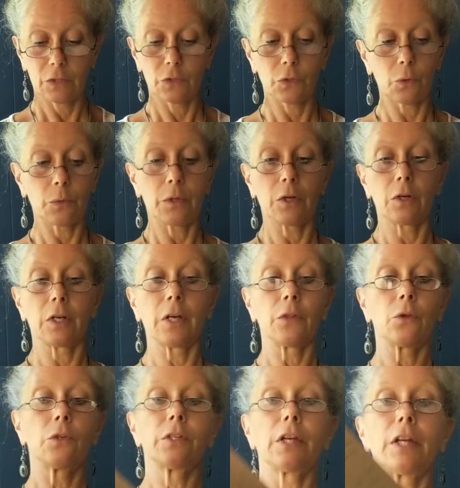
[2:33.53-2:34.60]
So there are
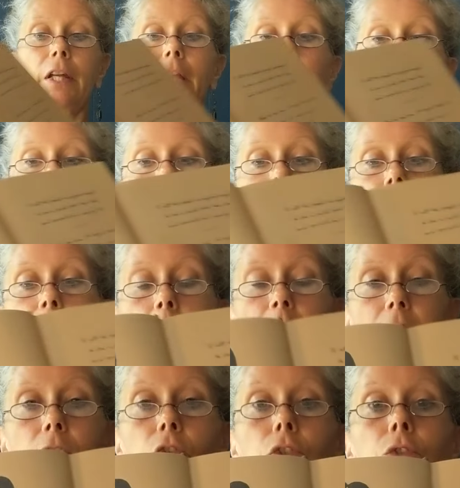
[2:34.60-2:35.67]
other dedications,
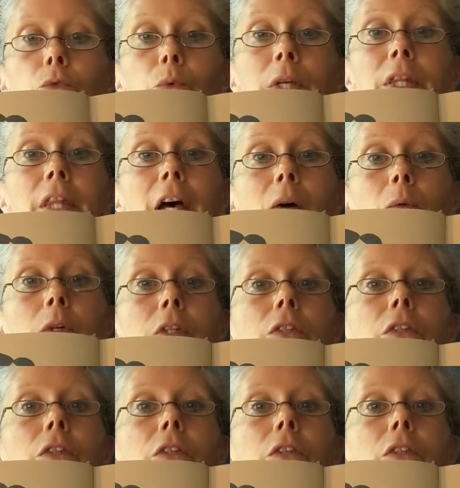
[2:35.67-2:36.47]
but I'll just read that one